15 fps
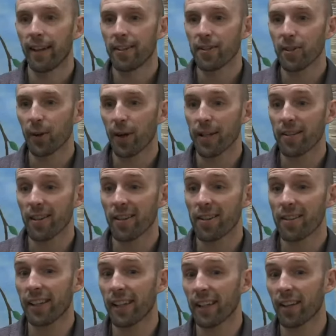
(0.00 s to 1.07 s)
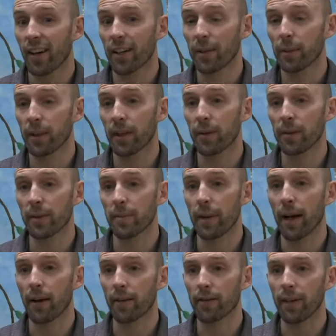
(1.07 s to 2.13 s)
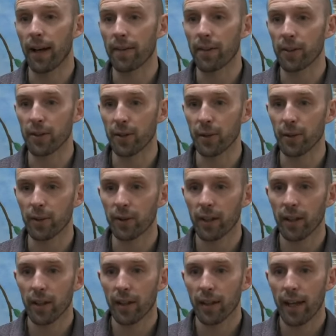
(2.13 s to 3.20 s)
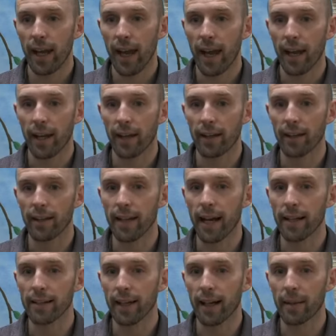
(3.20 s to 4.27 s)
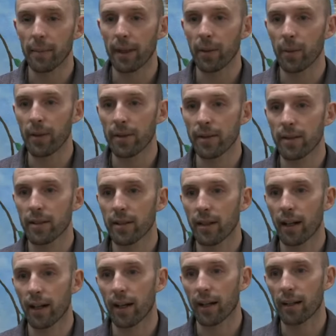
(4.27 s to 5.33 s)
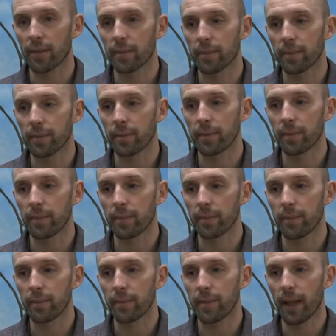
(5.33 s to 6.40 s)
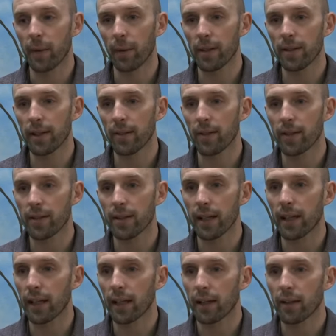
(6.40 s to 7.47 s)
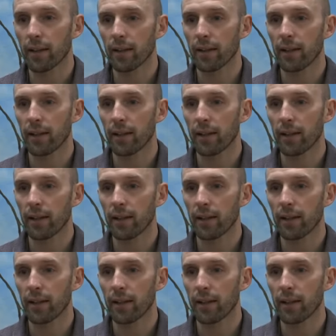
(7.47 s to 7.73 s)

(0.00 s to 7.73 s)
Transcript: So I started seeing Connor when he was about 5 years old, and at that time he wasn't even sitting